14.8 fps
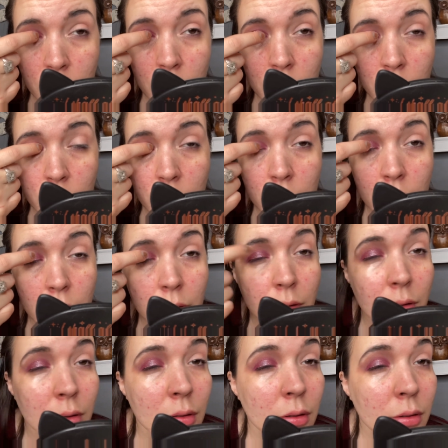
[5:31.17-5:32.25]

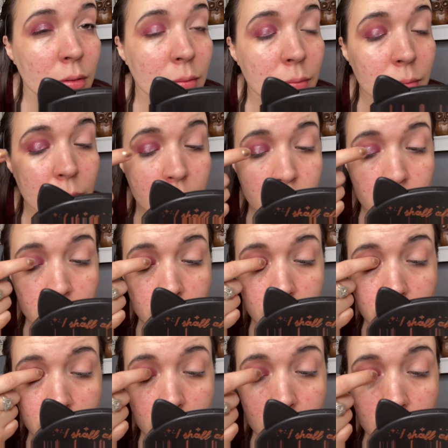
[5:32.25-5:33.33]

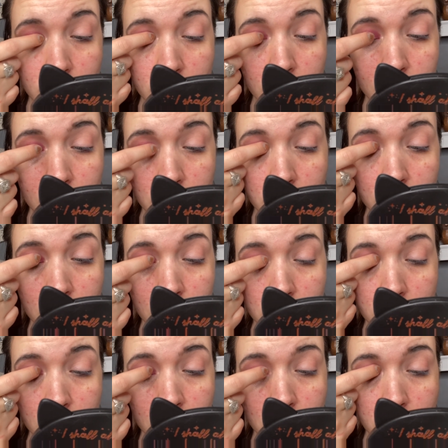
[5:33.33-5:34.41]

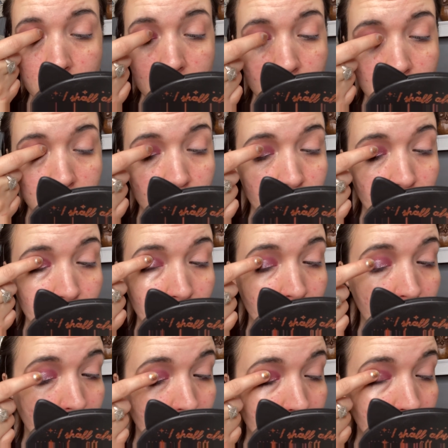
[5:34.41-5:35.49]

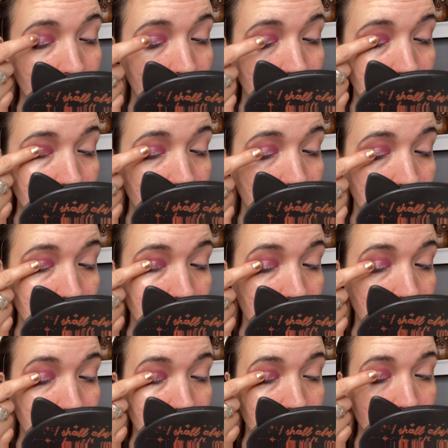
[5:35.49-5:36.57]

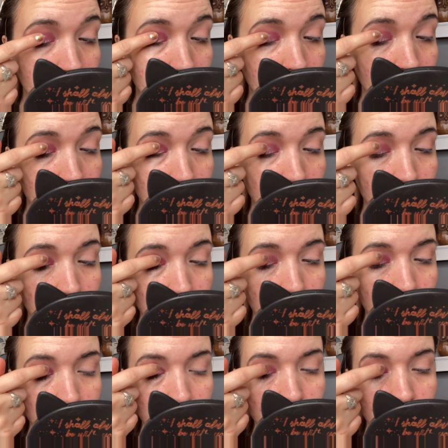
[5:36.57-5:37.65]

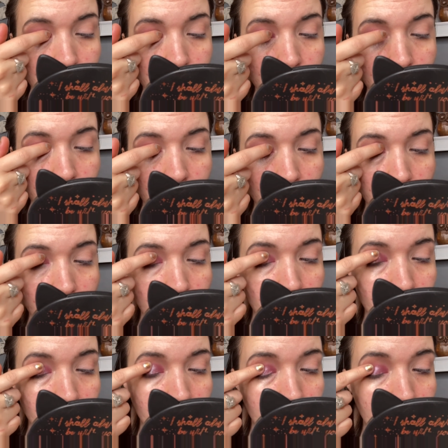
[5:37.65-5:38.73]
[no speech]